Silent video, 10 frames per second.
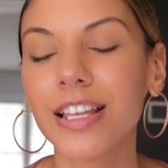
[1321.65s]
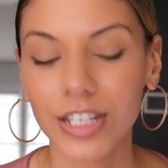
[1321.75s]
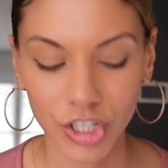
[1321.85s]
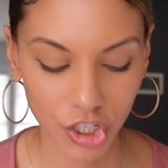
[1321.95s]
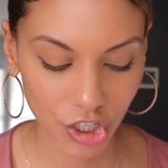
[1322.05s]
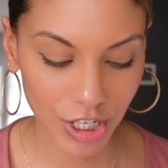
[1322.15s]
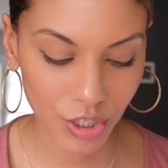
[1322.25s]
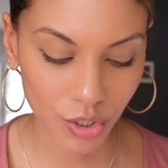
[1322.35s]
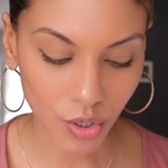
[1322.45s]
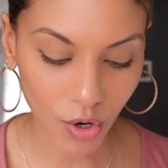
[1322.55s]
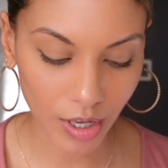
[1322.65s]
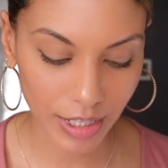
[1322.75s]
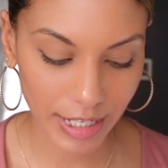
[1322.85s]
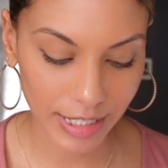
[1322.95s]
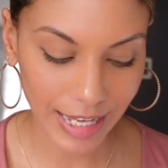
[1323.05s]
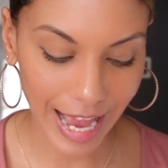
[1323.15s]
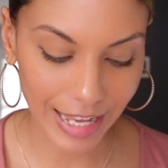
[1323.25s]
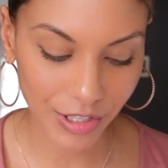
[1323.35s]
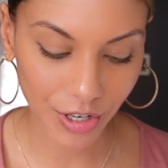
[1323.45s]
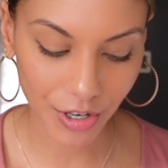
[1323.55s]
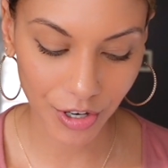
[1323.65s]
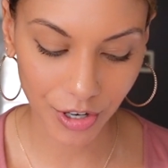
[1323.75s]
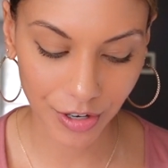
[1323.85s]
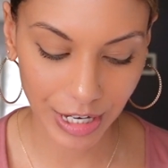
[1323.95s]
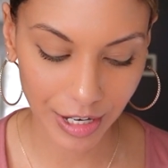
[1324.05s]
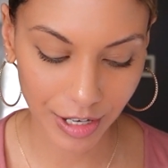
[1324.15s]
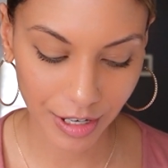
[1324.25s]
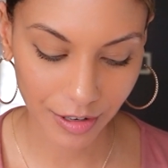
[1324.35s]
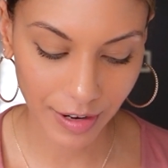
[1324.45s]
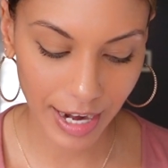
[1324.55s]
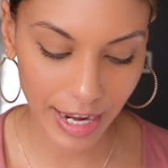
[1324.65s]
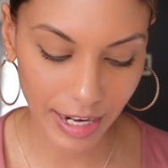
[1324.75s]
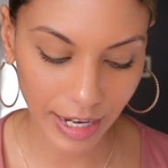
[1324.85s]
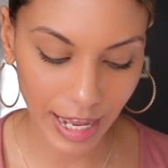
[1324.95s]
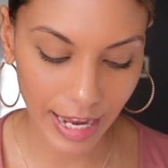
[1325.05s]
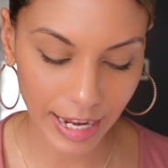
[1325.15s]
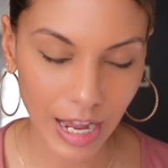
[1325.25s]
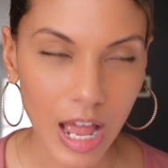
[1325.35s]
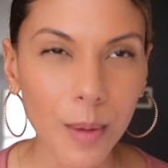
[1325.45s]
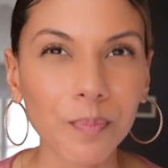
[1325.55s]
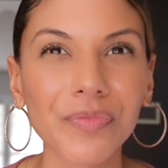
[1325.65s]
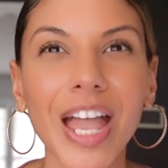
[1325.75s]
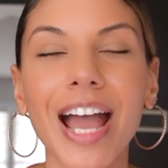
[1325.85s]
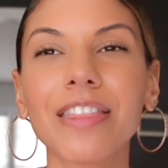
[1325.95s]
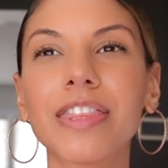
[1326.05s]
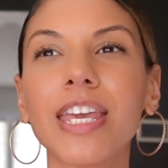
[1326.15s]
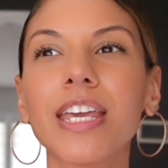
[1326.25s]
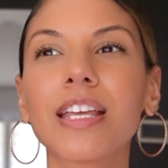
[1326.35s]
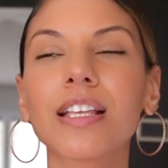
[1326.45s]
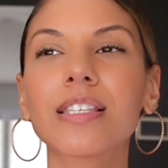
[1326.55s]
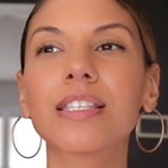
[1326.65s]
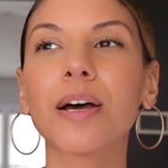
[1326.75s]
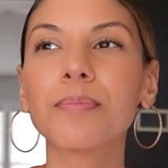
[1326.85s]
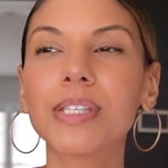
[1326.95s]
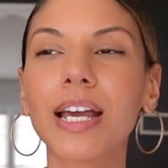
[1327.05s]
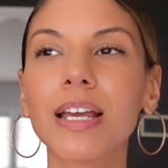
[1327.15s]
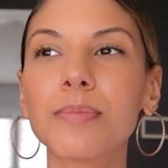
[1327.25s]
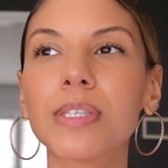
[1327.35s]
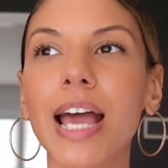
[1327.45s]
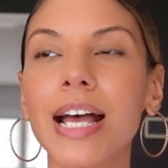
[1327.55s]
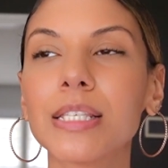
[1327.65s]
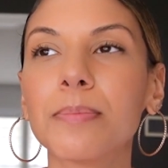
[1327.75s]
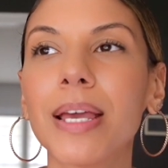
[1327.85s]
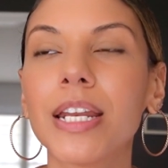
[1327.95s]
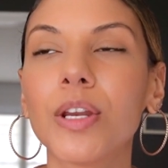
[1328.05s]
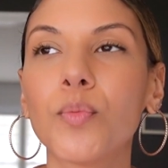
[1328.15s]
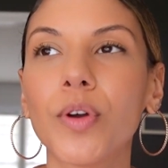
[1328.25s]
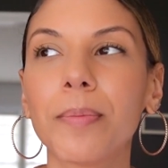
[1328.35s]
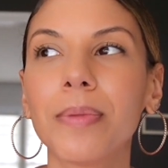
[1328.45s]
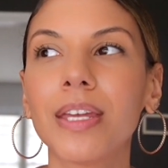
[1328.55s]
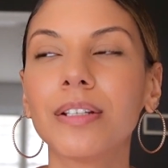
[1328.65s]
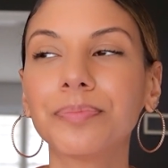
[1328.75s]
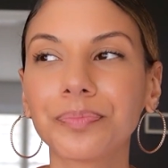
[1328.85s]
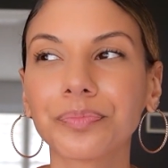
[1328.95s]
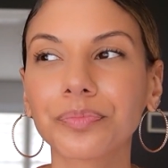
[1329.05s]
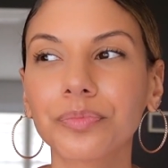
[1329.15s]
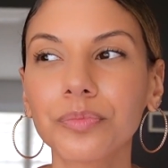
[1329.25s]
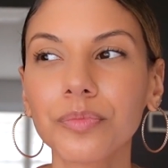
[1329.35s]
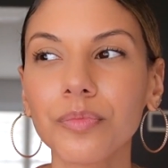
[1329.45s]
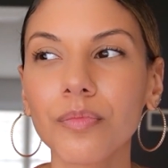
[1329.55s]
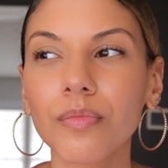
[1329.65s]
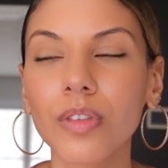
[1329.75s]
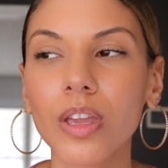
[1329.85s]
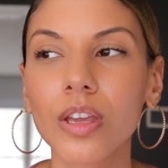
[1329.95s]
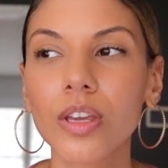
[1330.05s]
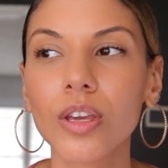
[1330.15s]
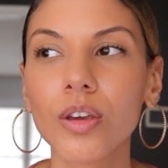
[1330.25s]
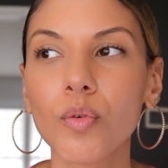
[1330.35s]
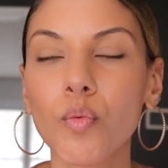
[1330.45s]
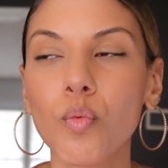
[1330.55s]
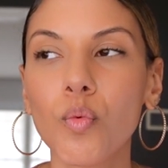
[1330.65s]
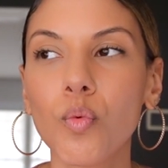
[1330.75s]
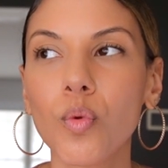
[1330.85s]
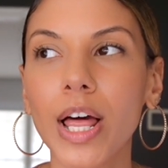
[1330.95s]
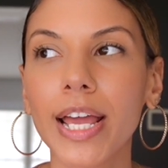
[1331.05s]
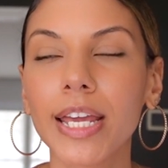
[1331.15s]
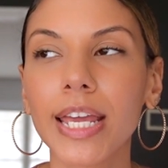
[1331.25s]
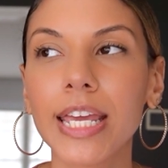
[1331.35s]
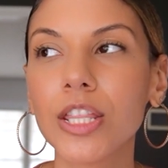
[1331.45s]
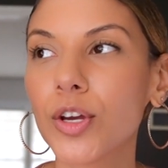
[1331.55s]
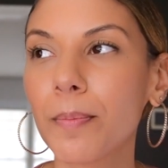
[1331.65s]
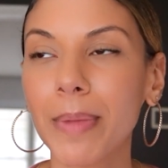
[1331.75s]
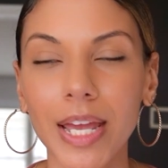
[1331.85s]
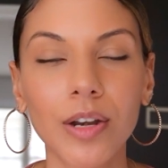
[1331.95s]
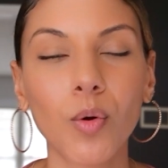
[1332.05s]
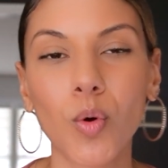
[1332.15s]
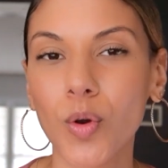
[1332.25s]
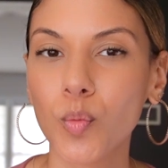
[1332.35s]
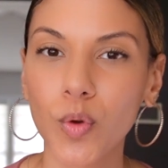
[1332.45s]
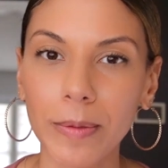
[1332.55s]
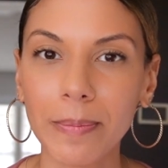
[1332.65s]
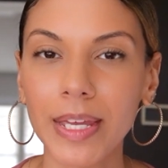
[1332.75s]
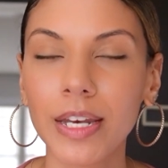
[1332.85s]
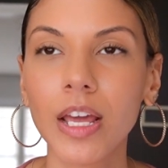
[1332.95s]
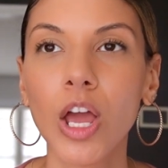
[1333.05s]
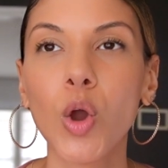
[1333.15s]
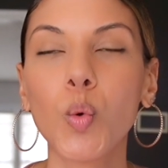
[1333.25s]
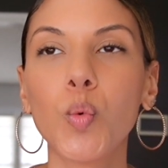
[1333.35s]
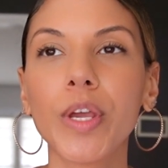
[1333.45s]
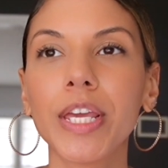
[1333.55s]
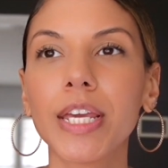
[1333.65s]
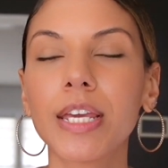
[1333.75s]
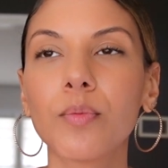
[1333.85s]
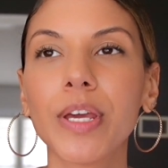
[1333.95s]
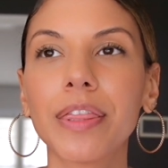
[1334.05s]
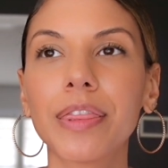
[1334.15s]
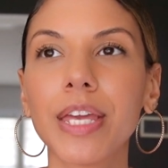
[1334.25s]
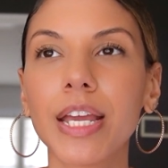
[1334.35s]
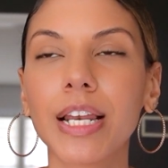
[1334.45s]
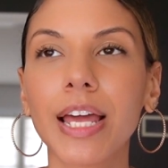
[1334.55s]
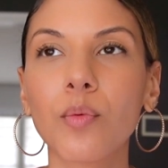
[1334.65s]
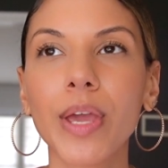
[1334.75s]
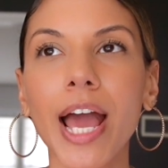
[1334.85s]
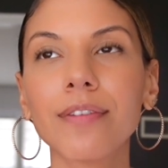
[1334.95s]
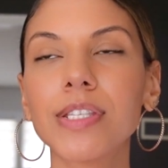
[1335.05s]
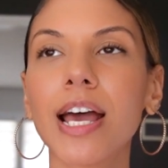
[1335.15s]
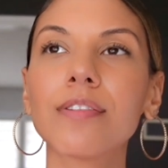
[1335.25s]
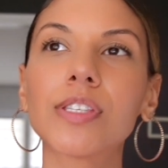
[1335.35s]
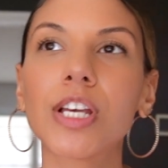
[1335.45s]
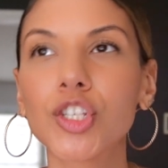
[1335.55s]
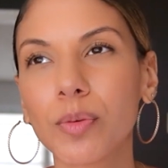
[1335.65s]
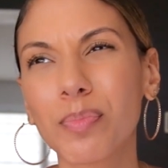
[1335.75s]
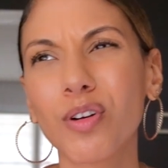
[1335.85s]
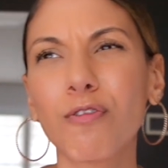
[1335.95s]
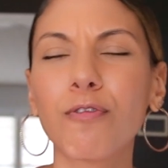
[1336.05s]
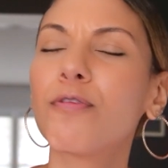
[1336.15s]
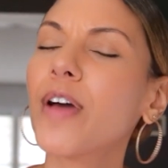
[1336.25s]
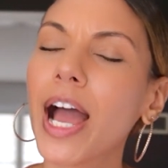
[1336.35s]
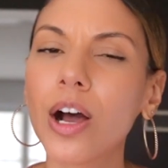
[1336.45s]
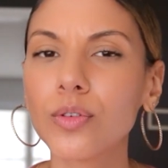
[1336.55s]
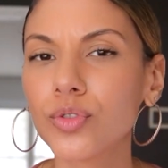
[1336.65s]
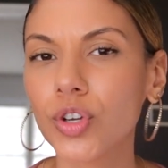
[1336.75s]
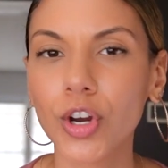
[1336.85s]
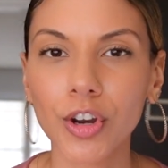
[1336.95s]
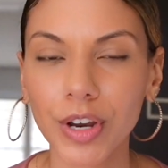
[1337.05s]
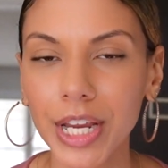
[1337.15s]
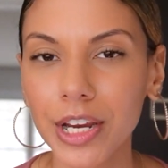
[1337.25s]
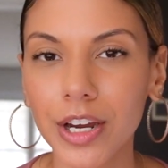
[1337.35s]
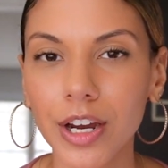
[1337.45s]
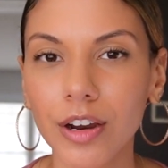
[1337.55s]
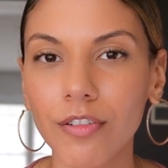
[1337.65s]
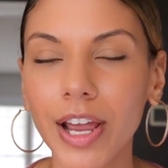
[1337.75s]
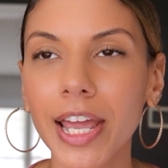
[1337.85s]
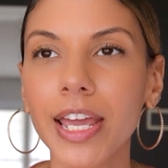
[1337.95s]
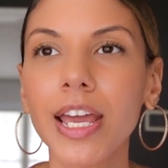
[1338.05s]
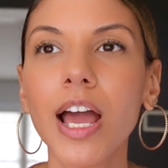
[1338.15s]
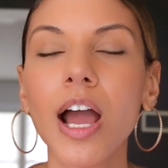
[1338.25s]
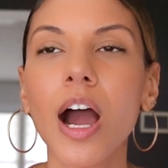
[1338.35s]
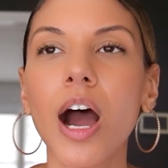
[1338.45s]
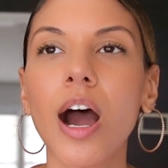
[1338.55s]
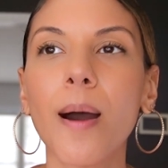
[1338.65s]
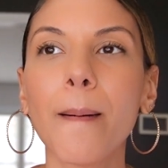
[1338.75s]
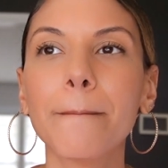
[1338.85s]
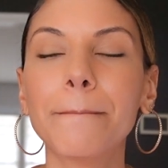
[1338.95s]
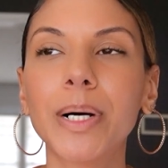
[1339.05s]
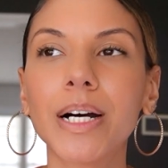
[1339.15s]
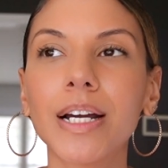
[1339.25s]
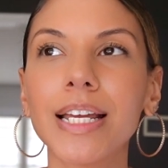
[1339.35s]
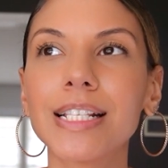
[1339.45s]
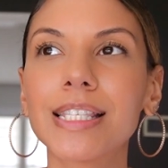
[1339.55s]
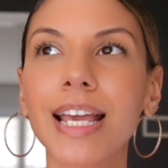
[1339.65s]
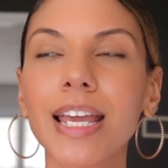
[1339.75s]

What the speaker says: she saw this as her career, right? Like, I think sometimes as men and women, like either men or women, we think like we have to have such a profound career, right? But it's